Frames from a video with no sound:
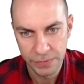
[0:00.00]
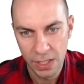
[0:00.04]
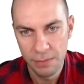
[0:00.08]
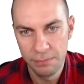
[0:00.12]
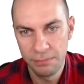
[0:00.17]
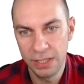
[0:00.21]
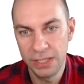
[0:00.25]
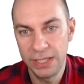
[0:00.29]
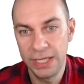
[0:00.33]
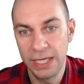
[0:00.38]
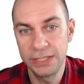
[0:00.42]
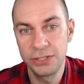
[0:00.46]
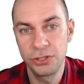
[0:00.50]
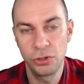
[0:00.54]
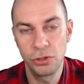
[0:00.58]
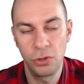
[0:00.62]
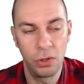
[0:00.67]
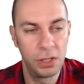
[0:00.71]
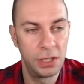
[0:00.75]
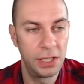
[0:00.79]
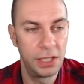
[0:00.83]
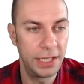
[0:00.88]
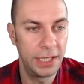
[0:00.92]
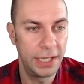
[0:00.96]
But that's
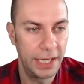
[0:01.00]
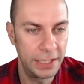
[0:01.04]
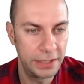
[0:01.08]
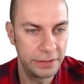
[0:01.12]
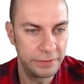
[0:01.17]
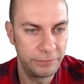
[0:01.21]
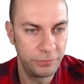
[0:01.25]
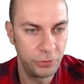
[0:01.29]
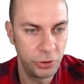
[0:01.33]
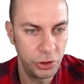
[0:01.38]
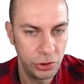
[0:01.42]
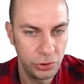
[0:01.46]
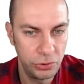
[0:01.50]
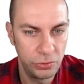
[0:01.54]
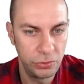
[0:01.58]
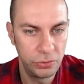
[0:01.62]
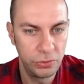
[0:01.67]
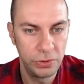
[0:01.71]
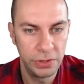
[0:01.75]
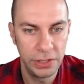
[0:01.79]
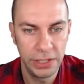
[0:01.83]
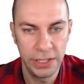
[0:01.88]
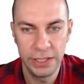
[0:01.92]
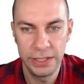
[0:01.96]
all I had for
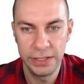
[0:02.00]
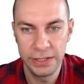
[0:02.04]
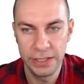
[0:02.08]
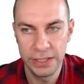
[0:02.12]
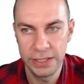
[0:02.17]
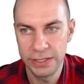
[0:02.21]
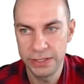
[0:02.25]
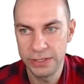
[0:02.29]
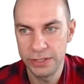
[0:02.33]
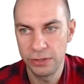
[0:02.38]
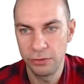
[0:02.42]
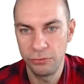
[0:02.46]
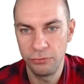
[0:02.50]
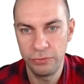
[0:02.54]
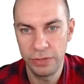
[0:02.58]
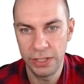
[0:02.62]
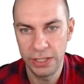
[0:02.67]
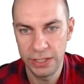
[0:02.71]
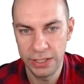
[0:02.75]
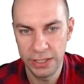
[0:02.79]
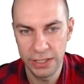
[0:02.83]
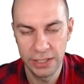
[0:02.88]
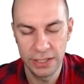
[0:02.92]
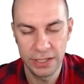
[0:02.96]
you in this
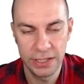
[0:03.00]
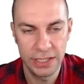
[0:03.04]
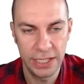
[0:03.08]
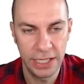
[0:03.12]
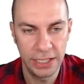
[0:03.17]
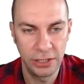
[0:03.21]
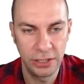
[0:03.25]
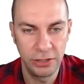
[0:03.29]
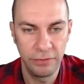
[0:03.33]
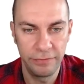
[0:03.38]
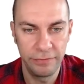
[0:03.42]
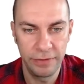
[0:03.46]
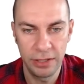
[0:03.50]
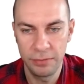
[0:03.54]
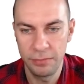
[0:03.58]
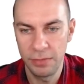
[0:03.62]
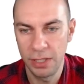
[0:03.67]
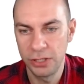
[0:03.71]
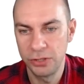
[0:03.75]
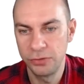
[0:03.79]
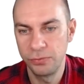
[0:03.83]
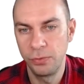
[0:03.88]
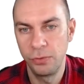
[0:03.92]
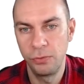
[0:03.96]
reading. Thank you very
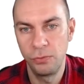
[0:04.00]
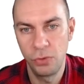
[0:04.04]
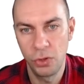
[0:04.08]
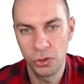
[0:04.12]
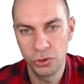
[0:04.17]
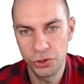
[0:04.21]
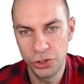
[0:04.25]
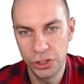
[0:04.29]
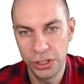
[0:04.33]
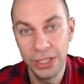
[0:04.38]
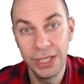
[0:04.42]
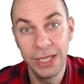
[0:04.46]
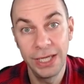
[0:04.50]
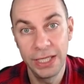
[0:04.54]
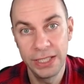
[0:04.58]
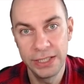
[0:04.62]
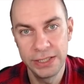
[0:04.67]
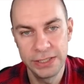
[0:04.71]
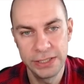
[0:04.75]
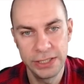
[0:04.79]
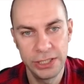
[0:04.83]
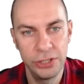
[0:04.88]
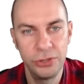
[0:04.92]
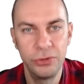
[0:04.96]
much for watching,
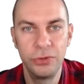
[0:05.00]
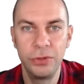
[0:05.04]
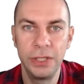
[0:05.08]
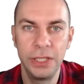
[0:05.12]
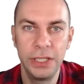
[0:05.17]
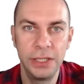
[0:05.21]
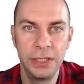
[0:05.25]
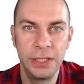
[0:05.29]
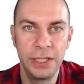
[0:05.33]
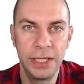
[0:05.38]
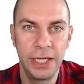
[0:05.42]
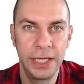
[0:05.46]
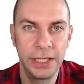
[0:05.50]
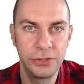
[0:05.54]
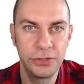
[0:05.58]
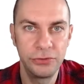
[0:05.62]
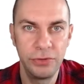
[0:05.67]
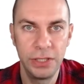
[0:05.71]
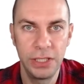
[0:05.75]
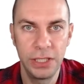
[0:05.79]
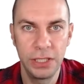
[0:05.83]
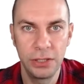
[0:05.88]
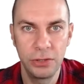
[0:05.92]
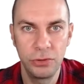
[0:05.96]
and see you in the next
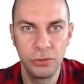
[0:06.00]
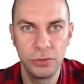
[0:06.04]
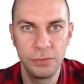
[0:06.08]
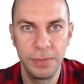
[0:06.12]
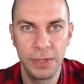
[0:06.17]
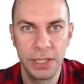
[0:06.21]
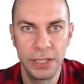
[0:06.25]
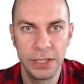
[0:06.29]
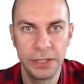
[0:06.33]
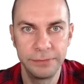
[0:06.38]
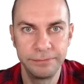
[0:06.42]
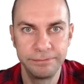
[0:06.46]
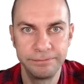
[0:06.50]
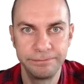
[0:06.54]
reading. Goodbye.